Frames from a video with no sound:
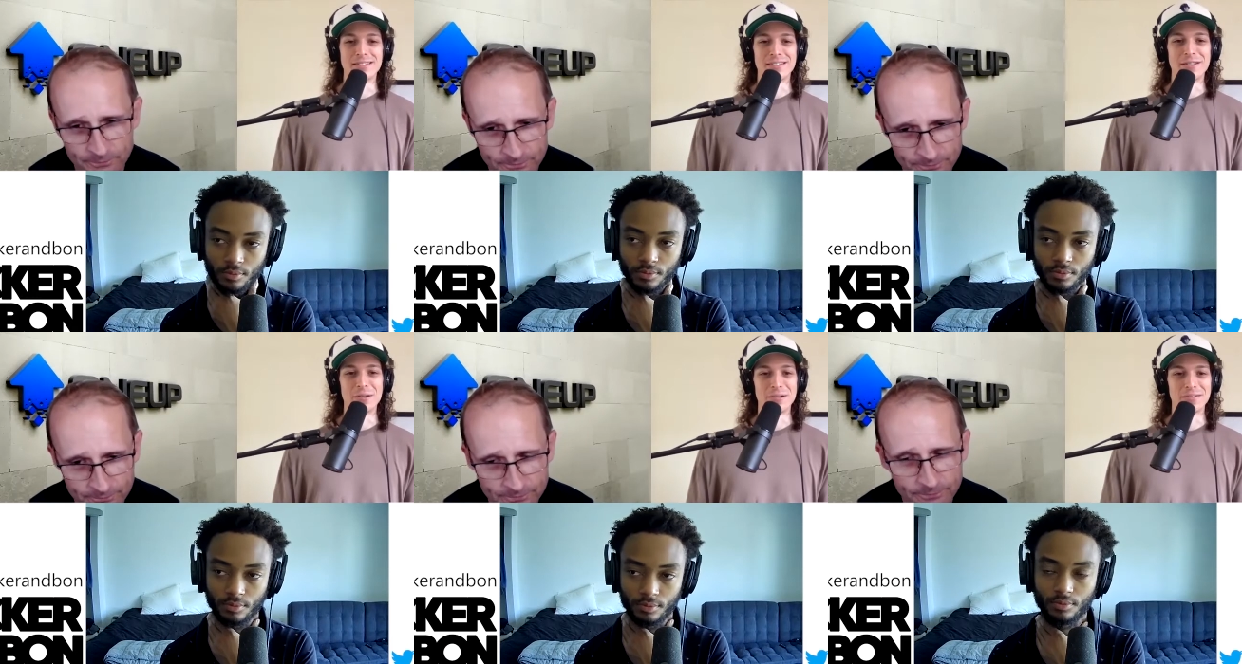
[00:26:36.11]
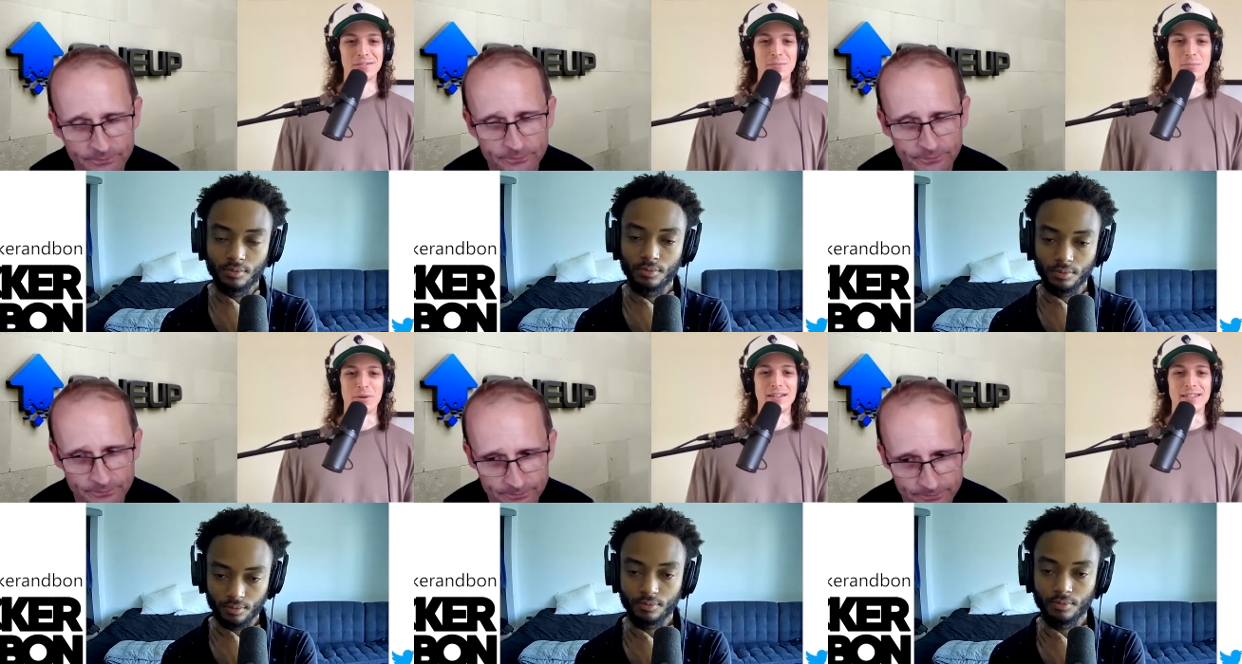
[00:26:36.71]
Speaker 1: you know,
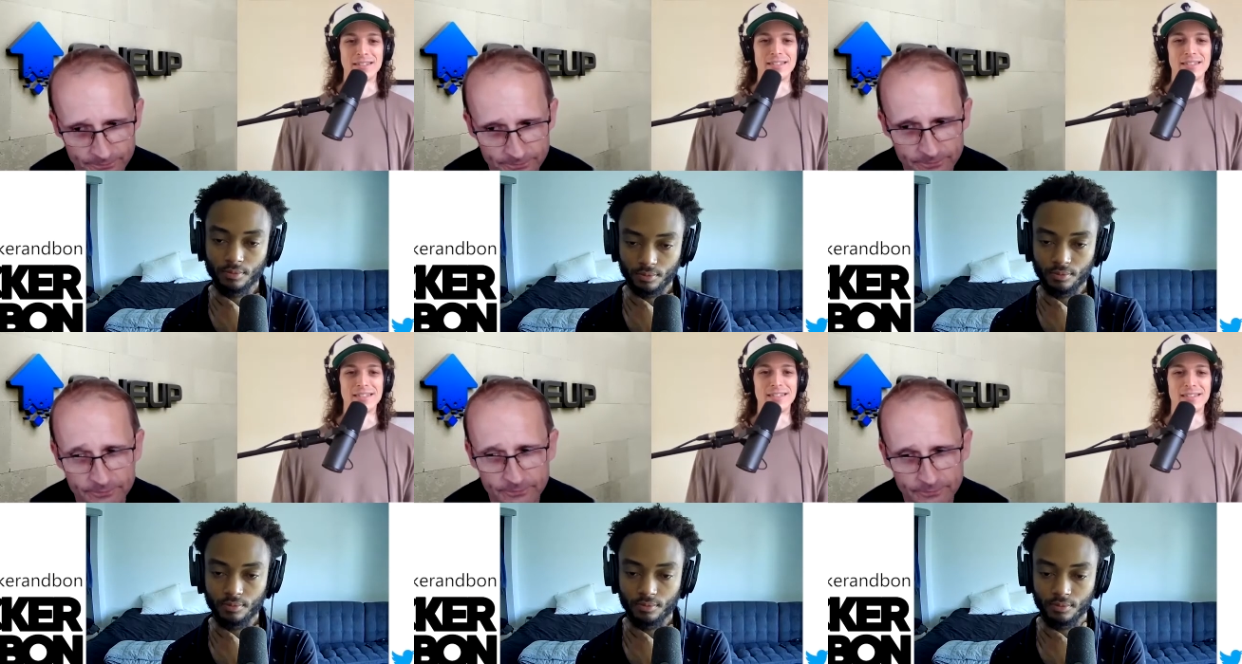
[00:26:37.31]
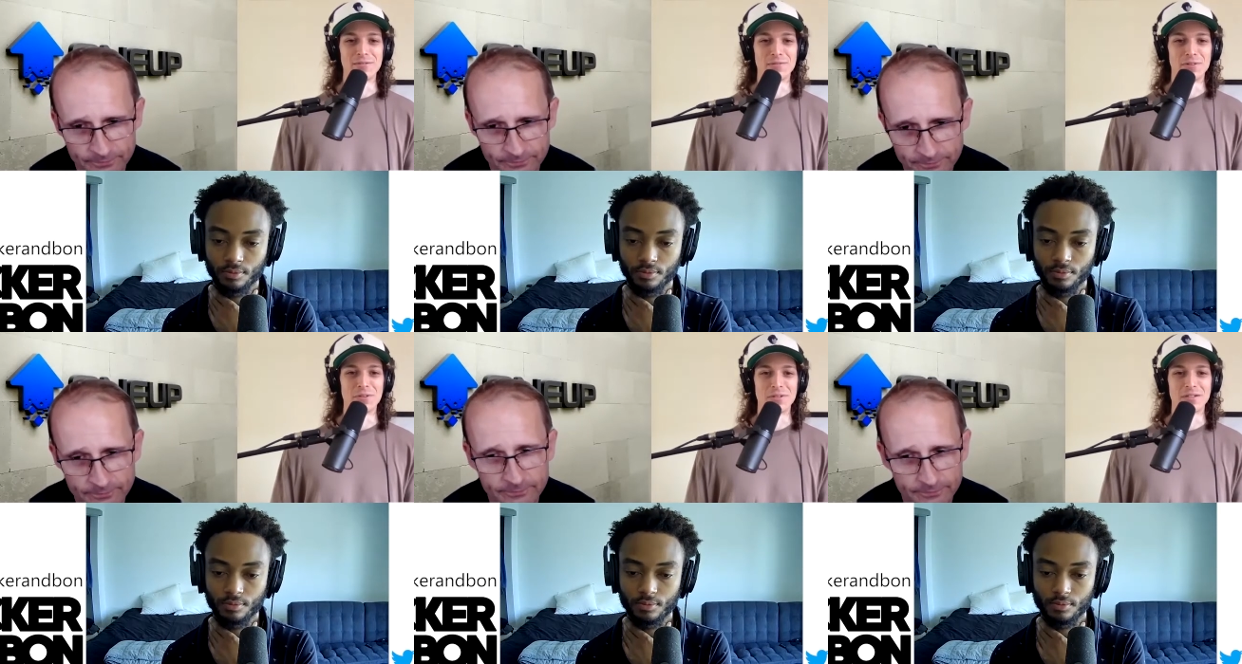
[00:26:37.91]
branding indeed of,
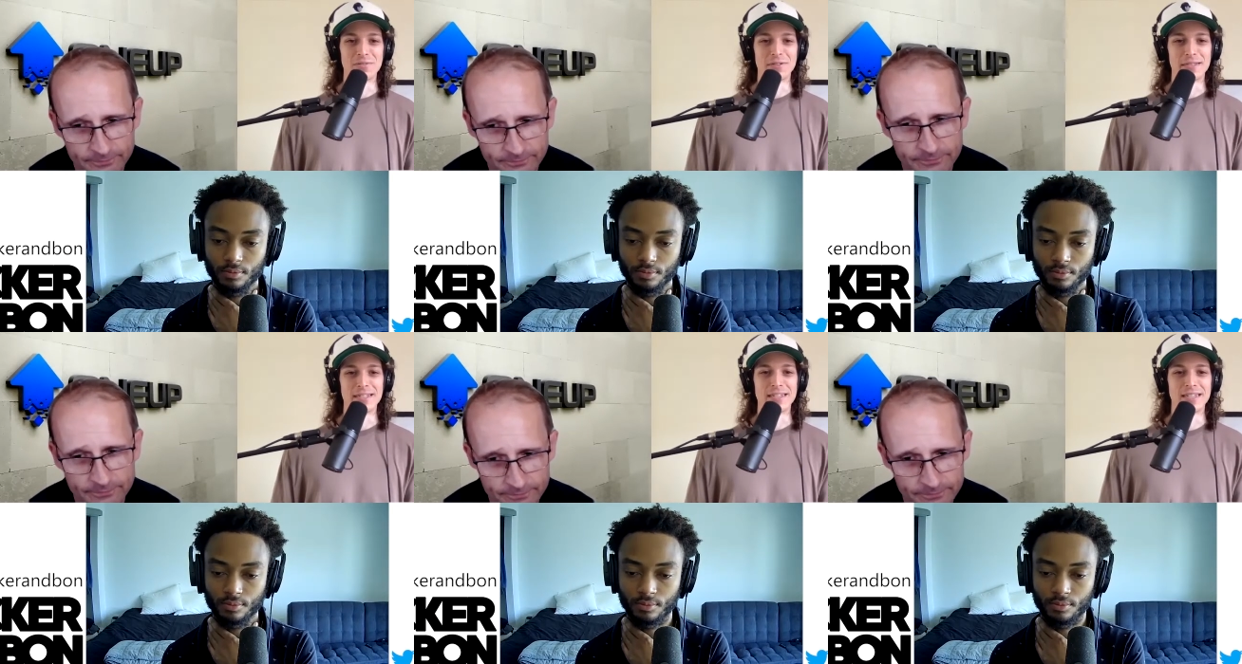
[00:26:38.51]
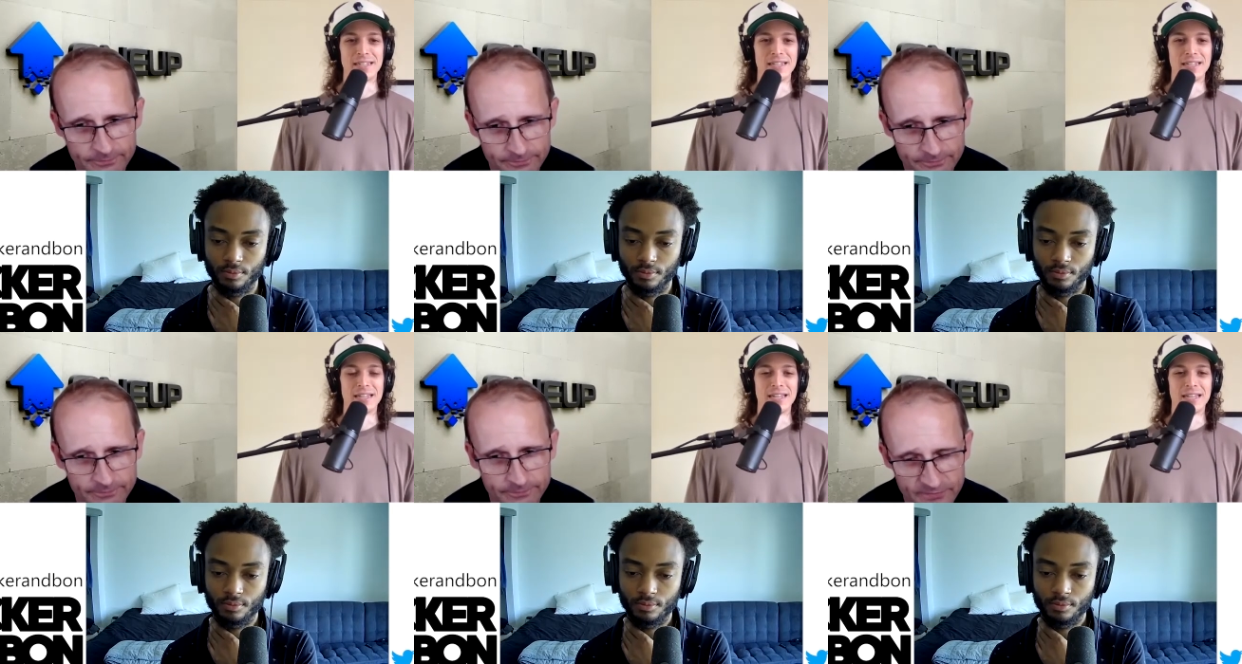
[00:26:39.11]
of yourself online.
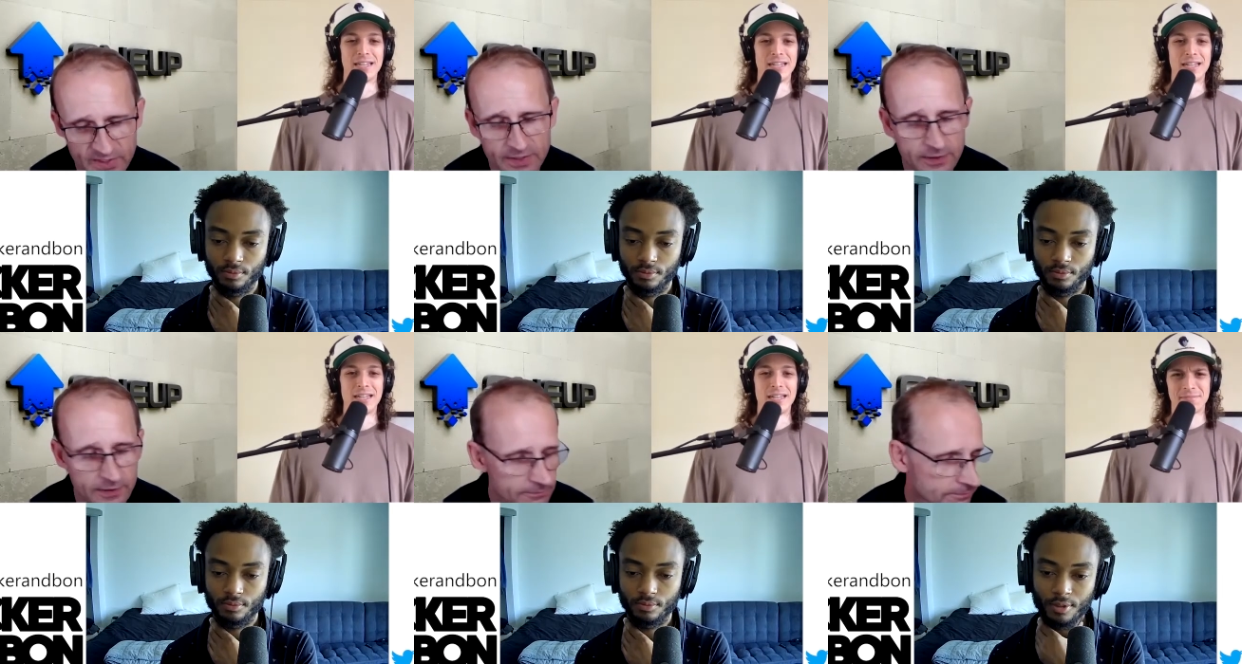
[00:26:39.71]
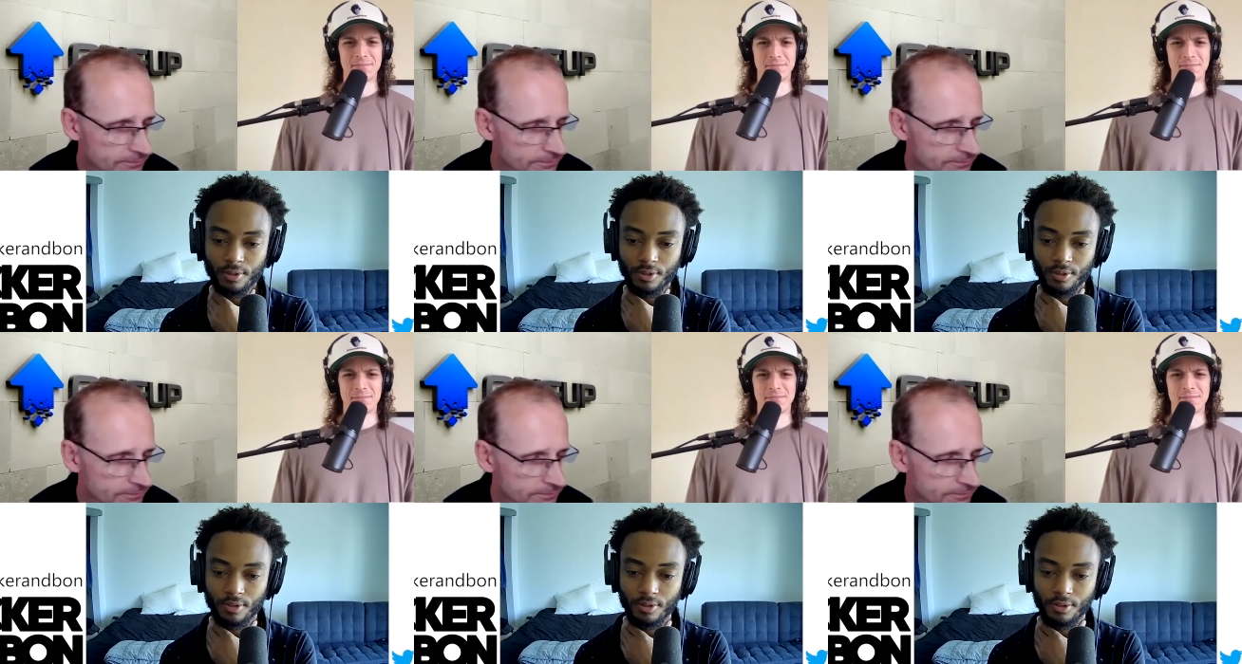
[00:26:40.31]
Thank
Speaker 2: you. The
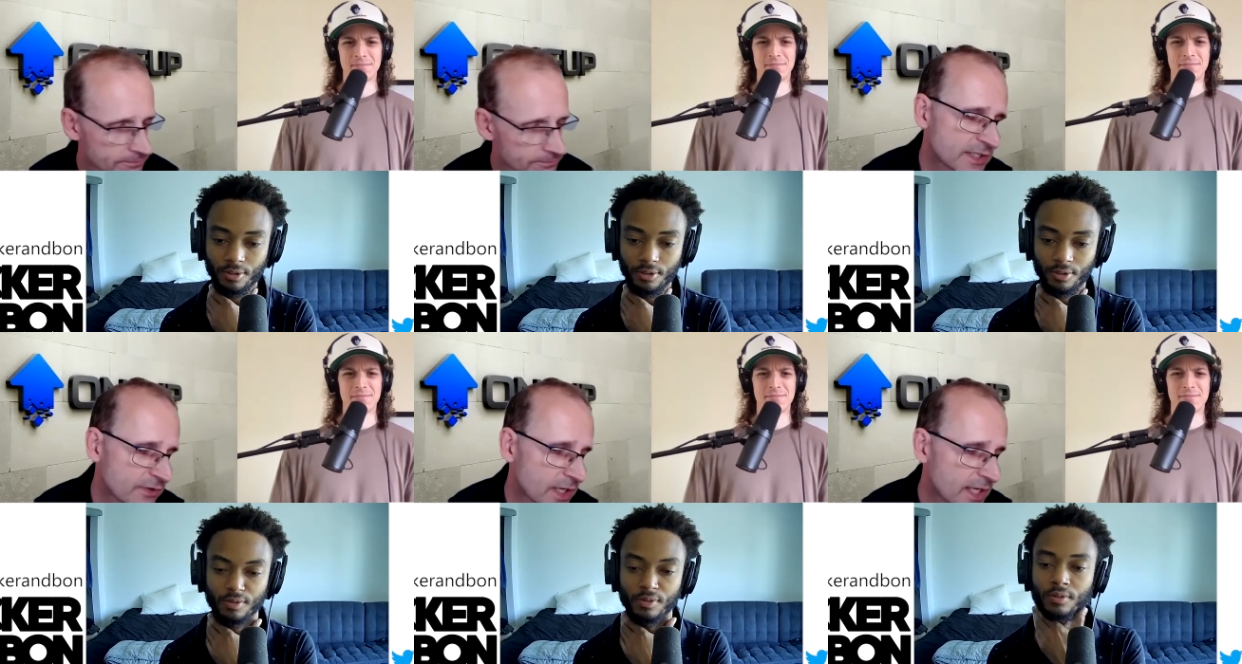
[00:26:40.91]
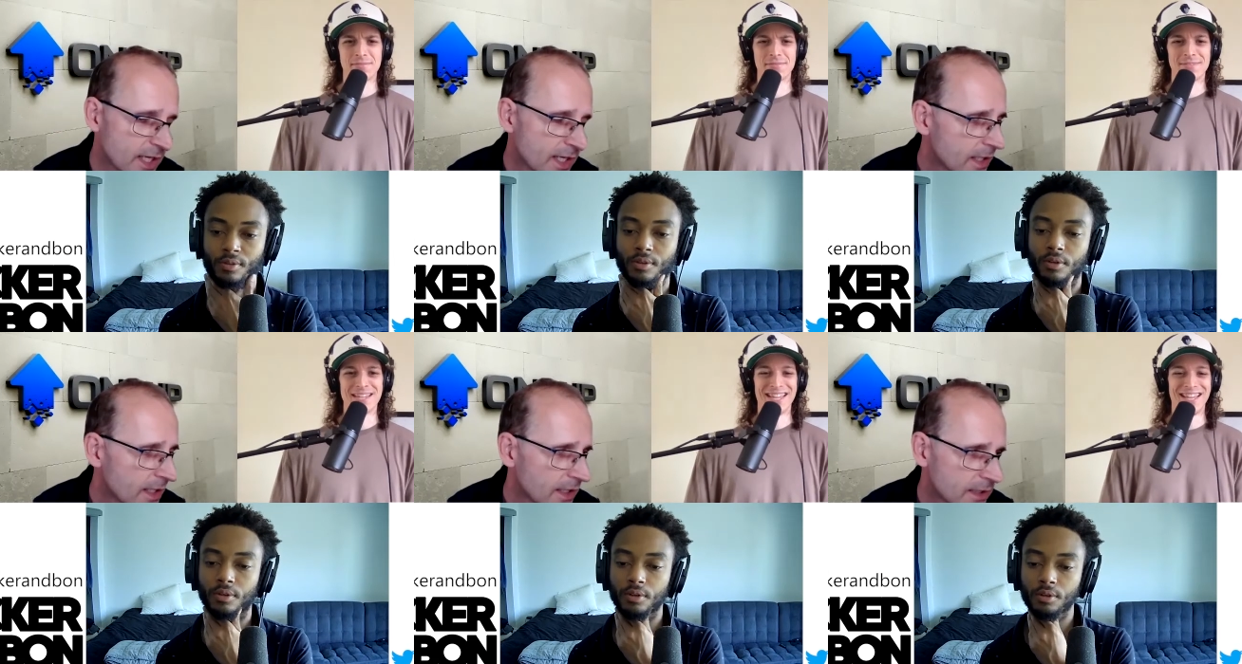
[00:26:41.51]
beauty of it is, right,
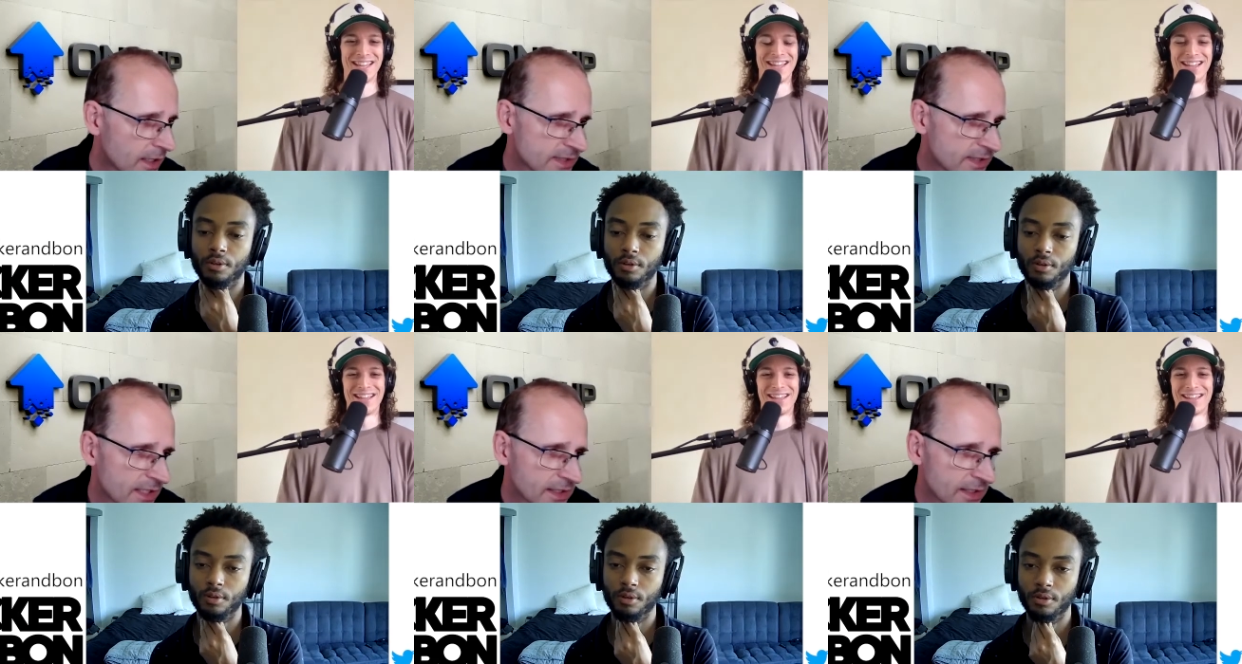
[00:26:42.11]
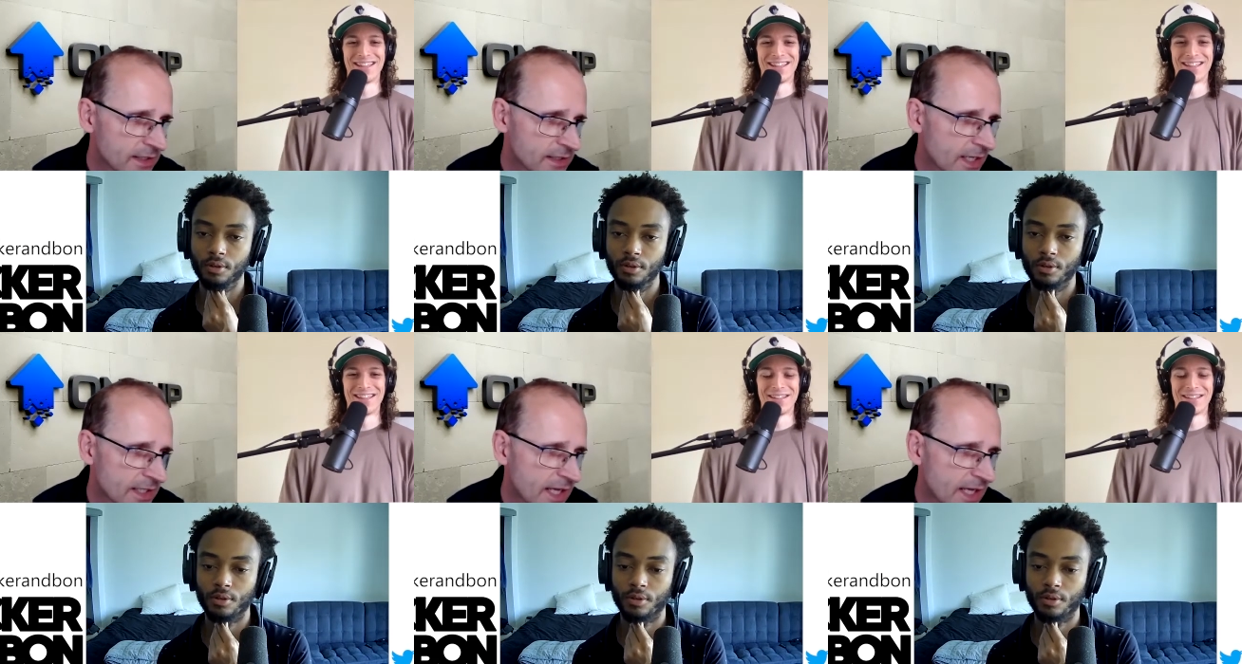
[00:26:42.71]
guys, it,